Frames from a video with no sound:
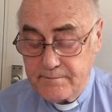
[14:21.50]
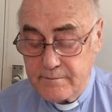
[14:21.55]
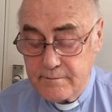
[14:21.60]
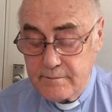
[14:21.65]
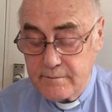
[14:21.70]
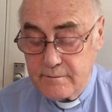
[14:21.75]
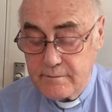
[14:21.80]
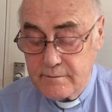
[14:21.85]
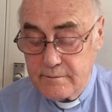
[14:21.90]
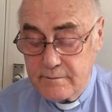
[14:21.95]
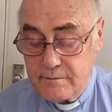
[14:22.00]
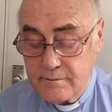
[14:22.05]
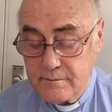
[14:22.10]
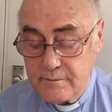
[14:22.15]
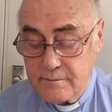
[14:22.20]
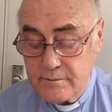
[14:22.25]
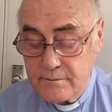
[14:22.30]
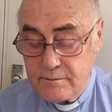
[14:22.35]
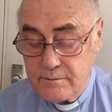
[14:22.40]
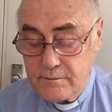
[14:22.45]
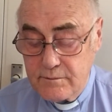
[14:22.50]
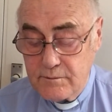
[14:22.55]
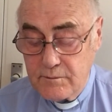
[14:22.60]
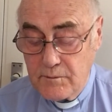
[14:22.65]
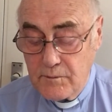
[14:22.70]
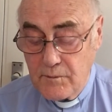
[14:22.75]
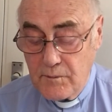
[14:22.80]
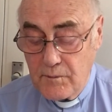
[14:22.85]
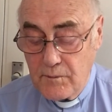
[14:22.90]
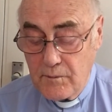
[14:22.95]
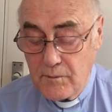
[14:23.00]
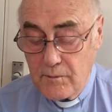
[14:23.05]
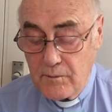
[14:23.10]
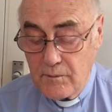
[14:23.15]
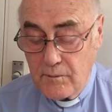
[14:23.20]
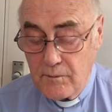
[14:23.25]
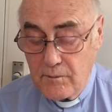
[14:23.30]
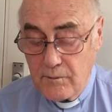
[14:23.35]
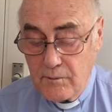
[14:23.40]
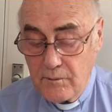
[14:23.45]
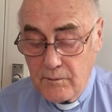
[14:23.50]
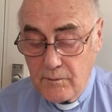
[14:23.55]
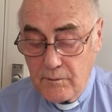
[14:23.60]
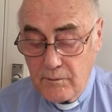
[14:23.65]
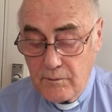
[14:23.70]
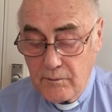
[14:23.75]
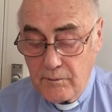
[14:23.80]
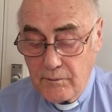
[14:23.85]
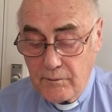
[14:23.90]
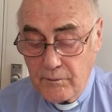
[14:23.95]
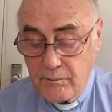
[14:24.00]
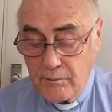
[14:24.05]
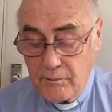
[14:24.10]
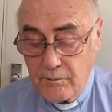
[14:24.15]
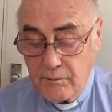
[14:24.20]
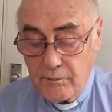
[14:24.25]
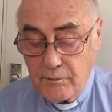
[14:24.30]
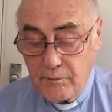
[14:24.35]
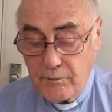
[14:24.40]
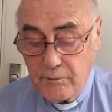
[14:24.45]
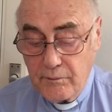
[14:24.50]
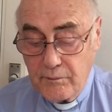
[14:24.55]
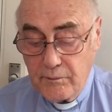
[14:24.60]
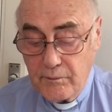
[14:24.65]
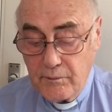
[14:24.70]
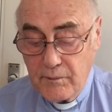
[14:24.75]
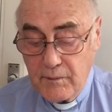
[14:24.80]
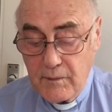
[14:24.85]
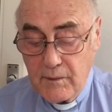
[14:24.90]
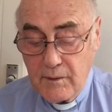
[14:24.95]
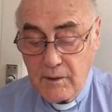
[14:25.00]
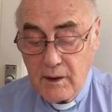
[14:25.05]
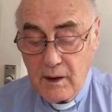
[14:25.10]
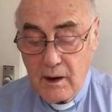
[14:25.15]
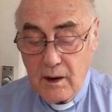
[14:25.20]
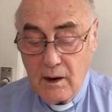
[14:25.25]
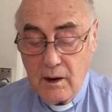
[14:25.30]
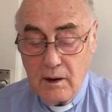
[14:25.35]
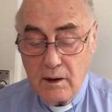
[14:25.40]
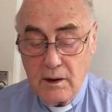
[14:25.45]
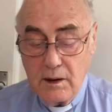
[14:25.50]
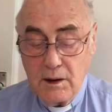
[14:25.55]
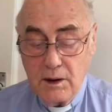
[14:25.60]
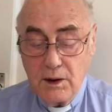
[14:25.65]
Nothing is said.